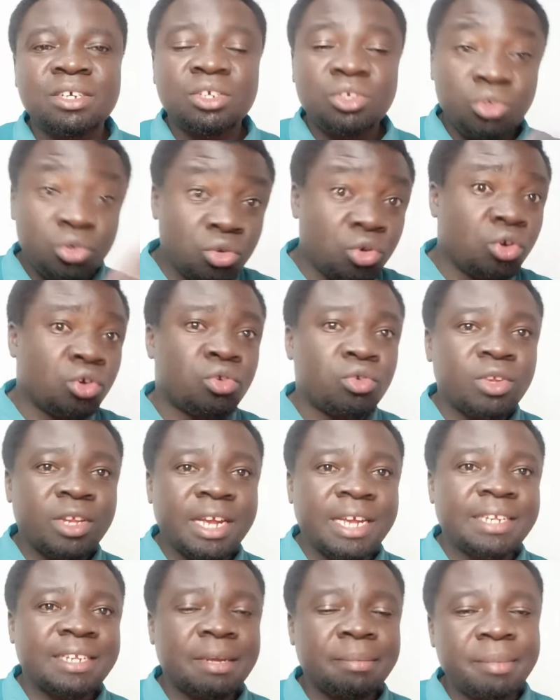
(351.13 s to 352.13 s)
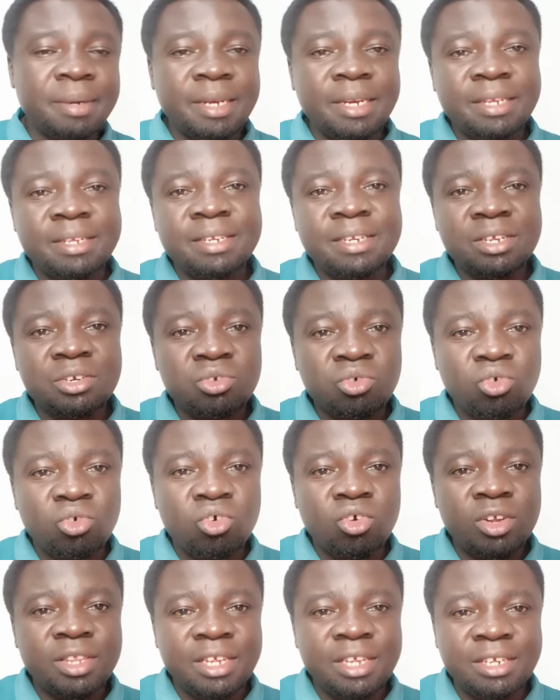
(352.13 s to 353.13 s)
you go to Nyanza. I've been listening to
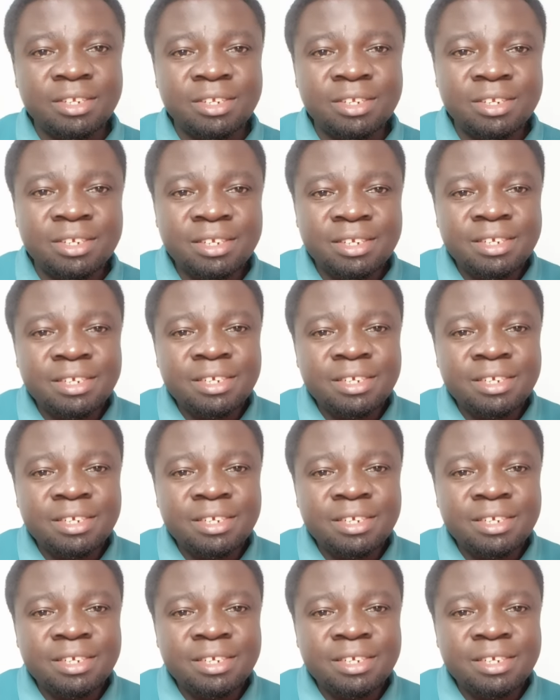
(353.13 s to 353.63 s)
all this.